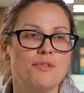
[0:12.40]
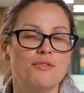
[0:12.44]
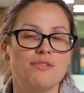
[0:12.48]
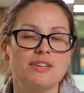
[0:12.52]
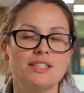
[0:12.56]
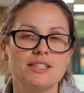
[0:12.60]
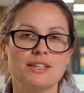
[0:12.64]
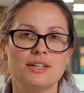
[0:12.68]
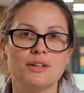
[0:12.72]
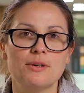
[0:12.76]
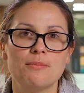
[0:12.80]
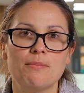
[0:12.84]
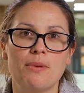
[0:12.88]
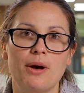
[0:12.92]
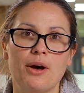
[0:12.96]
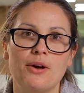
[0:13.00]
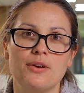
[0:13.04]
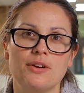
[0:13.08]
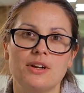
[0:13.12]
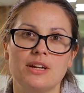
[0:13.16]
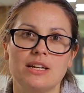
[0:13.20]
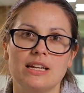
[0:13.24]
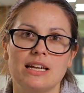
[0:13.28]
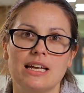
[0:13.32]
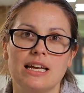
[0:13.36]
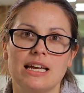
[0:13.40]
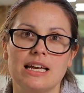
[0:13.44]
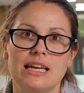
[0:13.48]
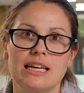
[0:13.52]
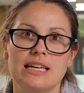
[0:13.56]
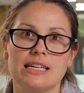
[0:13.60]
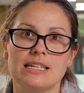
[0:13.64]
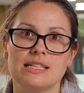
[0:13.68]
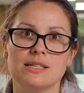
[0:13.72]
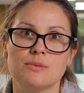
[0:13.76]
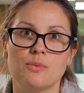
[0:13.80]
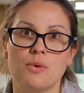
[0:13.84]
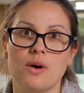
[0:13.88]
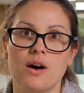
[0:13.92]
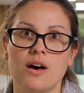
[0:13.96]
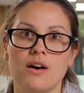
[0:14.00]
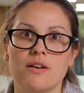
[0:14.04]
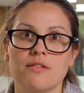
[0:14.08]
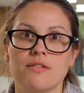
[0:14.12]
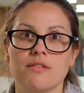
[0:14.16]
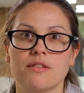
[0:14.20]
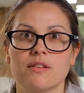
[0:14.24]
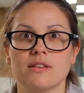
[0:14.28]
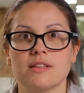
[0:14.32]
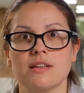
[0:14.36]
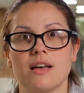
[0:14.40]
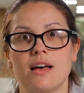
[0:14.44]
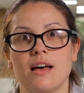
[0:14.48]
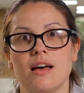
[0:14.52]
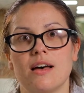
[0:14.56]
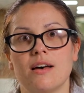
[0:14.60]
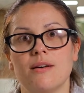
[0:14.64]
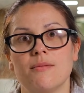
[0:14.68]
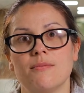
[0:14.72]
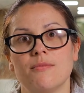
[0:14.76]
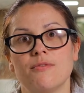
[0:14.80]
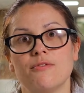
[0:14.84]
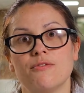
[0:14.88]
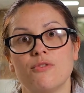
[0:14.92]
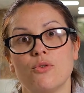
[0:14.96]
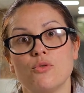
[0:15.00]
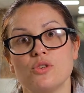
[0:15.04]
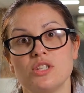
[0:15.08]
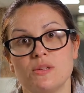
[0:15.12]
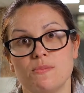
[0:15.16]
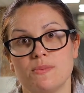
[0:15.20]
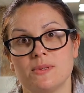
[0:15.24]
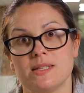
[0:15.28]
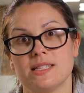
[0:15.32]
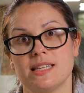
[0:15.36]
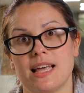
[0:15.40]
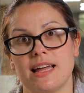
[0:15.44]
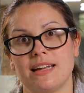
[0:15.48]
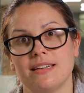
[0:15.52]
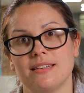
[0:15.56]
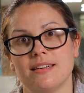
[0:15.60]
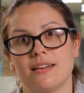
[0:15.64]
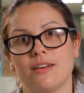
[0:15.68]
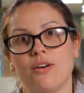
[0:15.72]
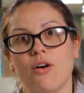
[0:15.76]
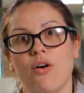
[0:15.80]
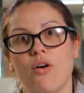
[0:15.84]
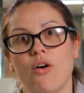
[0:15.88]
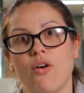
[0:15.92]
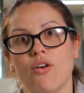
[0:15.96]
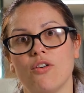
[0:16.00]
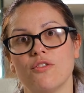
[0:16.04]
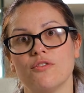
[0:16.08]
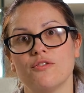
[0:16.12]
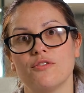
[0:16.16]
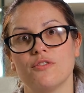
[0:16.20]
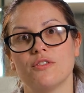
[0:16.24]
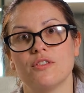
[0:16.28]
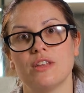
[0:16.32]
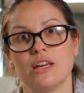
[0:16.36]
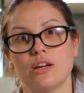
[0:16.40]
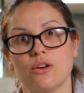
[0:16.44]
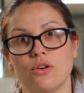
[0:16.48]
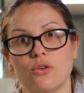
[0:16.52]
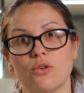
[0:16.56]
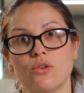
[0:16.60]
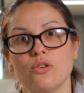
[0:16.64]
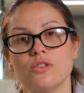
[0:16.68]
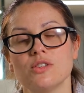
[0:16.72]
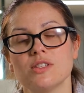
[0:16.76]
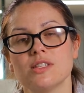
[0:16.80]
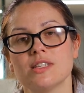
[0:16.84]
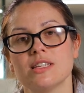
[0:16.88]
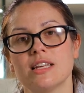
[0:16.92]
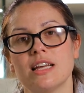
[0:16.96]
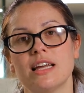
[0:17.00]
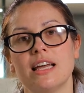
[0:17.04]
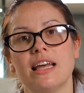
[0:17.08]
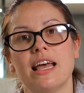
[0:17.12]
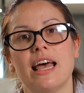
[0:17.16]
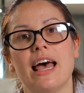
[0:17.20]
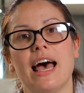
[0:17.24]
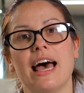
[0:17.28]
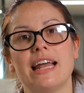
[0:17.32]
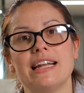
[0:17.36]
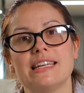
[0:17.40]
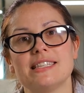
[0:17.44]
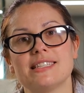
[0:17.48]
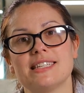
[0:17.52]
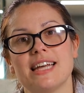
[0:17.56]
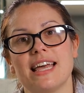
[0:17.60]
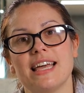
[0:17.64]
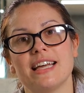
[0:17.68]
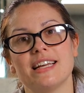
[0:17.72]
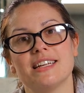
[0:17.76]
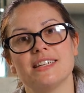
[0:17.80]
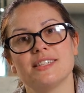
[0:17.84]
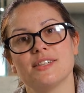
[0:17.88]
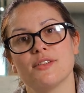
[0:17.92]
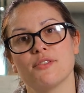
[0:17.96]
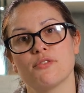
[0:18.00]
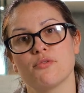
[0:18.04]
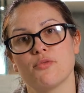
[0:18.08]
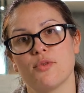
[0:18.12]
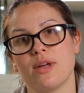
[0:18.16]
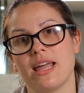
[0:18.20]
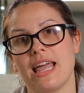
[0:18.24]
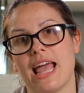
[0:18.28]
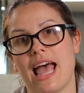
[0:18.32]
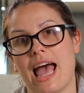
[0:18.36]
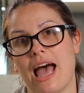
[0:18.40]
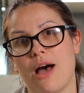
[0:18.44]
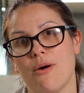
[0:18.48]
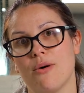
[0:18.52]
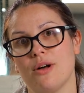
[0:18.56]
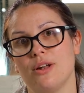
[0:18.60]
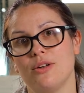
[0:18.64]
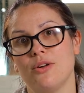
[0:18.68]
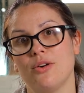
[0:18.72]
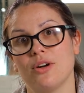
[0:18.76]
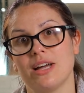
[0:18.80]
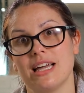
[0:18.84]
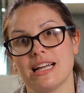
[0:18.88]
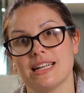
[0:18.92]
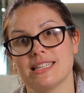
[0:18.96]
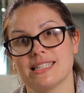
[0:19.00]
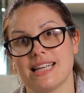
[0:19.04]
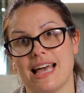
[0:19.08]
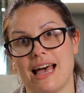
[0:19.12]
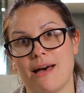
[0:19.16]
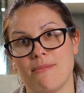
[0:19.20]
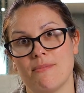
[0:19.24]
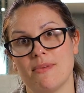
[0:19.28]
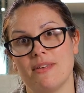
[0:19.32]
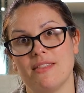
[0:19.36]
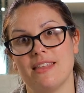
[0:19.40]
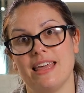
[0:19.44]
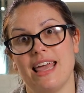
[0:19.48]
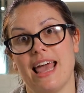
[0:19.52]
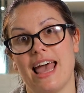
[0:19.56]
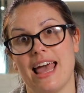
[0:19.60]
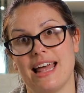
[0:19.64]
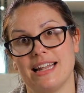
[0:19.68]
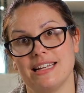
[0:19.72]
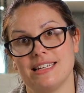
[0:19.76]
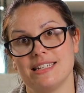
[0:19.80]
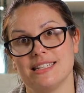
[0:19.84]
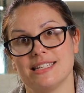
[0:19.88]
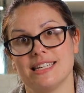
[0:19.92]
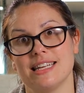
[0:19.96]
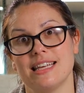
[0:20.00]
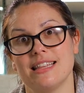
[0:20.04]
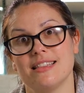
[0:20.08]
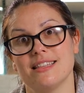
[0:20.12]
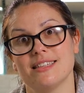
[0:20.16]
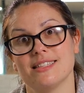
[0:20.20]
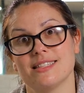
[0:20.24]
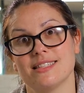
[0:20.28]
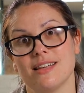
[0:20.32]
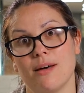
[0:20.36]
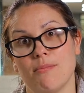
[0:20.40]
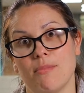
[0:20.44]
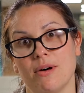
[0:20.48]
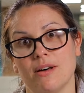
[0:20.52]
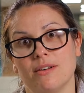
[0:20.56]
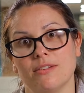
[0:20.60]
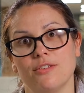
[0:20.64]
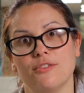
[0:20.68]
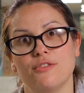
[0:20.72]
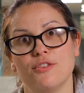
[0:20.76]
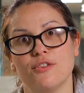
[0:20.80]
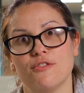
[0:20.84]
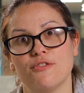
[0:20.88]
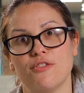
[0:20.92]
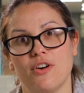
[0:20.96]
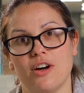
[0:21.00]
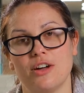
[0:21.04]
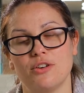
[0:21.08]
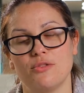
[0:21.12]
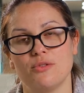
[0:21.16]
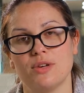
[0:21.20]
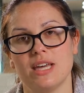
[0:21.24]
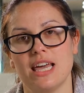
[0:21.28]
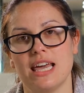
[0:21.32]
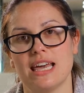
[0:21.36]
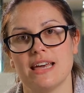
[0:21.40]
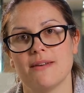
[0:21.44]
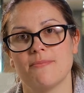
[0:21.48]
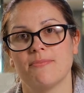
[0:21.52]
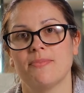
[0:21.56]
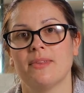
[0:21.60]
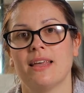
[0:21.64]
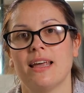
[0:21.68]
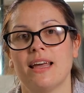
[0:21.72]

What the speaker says: The written component is worth 40% of the course, and it's taken as a 3-hour long exam at the end in the summer of your final year.